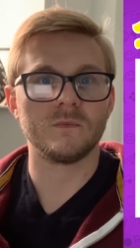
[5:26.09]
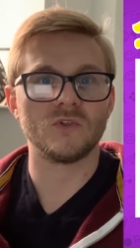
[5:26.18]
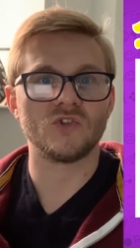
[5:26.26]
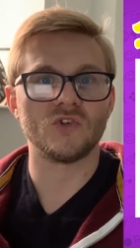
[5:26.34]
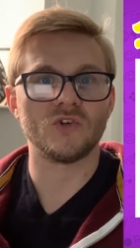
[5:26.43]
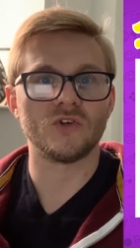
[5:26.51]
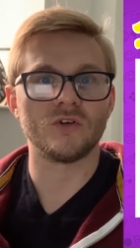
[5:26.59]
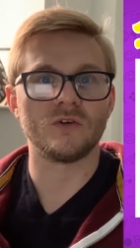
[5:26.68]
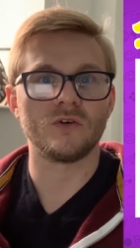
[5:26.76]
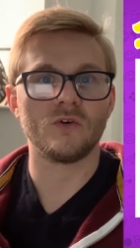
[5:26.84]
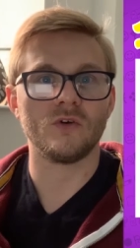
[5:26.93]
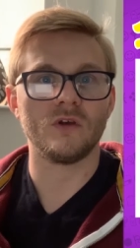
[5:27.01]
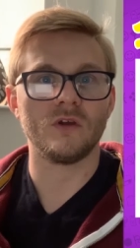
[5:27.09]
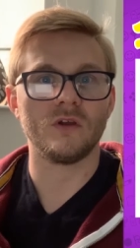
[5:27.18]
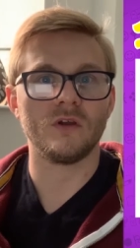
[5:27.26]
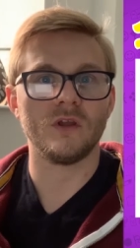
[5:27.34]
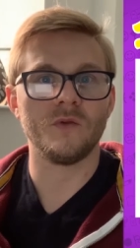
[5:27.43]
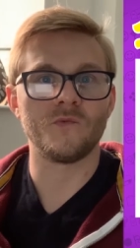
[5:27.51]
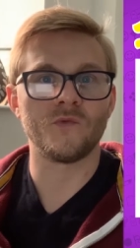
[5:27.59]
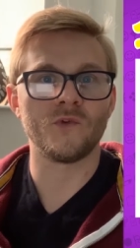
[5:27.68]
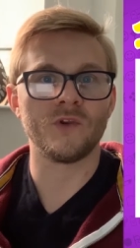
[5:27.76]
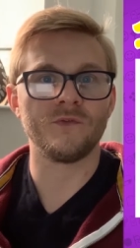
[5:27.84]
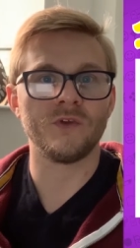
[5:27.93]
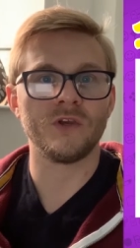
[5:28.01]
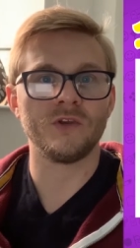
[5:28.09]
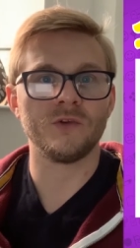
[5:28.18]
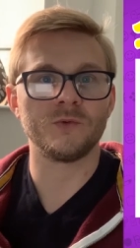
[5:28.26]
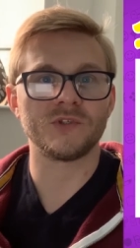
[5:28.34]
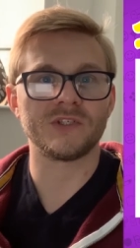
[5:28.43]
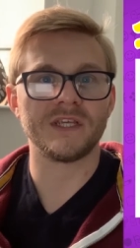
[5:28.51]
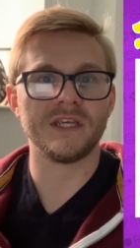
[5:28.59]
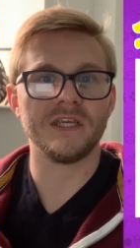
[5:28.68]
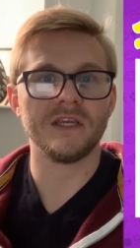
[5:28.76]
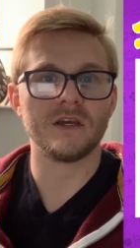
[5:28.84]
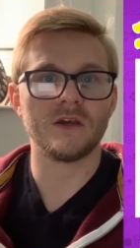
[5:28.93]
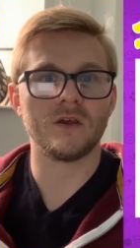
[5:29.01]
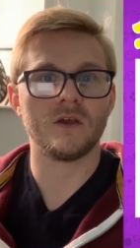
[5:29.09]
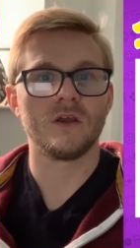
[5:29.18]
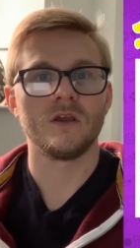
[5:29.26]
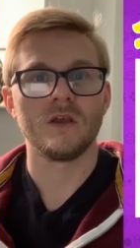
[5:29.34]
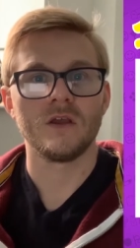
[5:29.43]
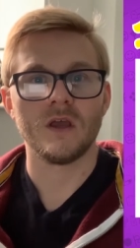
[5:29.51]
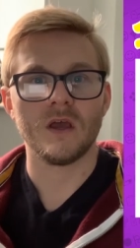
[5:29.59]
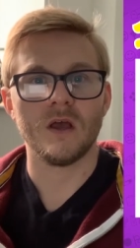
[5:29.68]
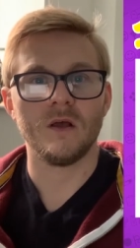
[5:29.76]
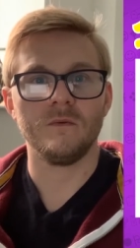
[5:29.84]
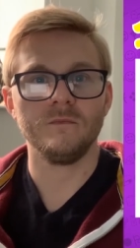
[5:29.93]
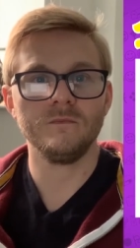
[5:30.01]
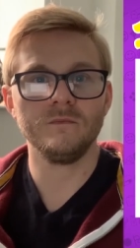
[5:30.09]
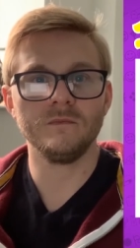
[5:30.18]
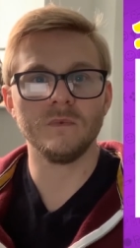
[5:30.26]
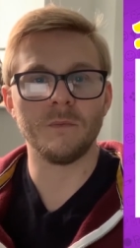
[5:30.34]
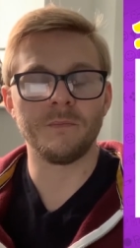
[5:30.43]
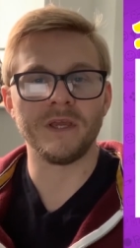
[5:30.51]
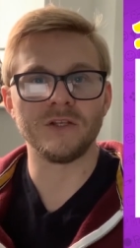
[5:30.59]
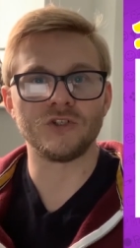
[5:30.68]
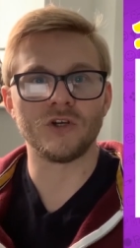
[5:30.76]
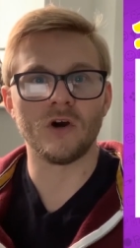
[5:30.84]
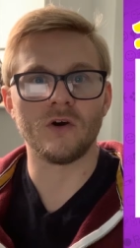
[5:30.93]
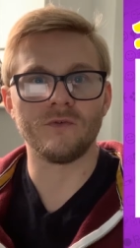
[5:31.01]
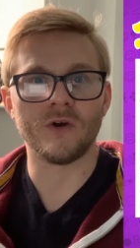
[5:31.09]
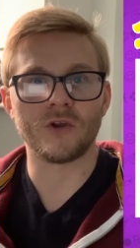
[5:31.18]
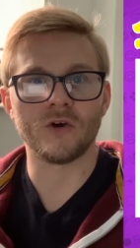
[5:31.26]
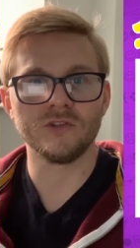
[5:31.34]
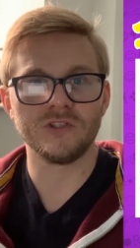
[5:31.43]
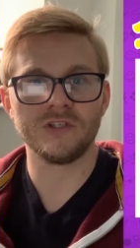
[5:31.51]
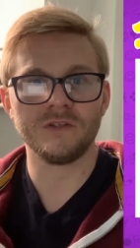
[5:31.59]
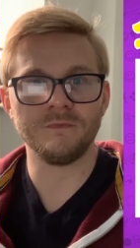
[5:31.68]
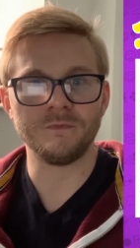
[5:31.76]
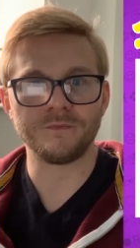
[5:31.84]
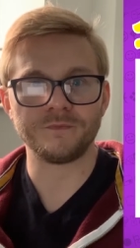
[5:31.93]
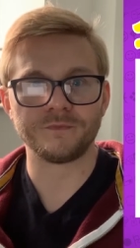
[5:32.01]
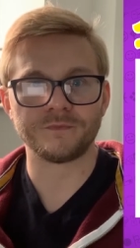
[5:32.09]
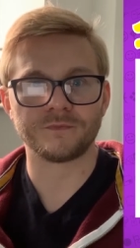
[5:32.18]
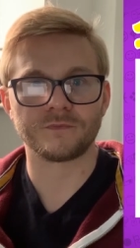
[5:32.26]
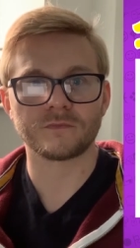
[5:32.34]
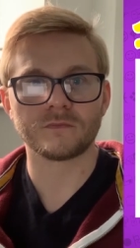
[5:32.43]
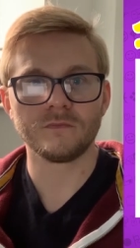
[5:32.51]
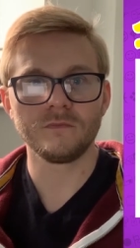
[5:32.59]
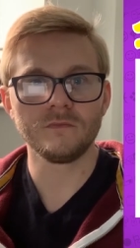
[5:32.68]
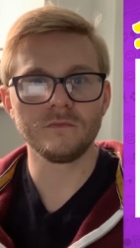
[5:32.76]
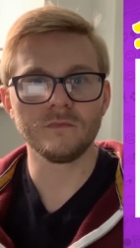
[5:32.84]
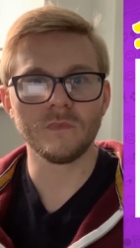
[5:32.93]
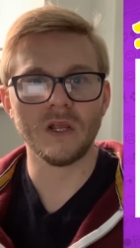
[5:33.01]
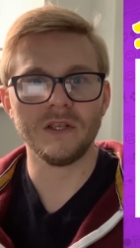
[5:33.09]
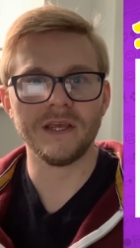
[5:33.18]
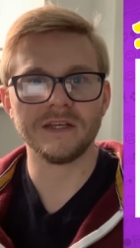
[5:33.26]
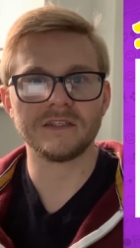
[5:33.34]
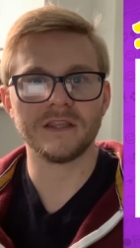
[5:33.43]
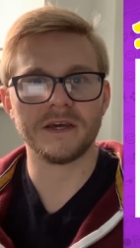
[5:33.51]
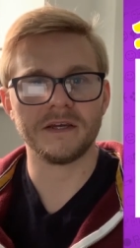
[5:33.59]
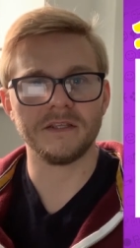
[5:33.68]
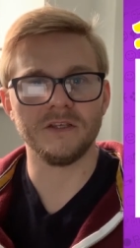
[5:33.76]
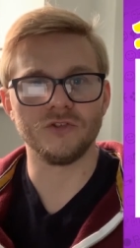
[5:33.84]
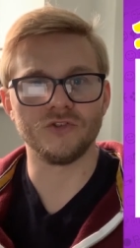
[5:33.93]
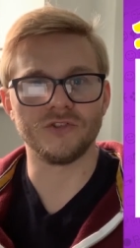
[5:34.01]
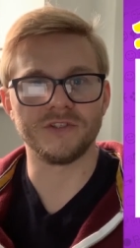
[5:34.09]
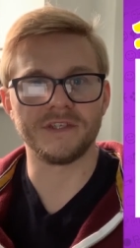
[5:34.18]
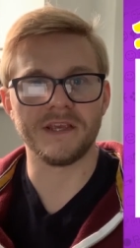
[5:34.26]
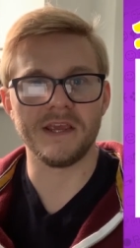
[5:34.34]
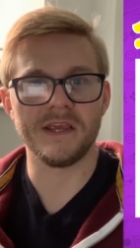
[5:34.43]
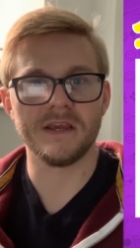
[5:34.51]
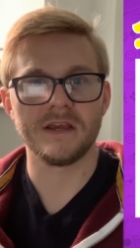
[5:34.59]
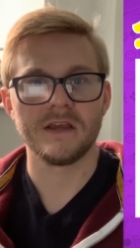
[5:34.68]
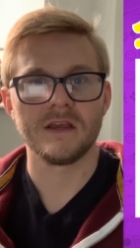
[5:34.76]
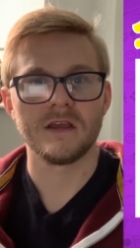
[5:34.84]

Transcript: So in front of you, you will see a picture of a continent. Next to that, you should see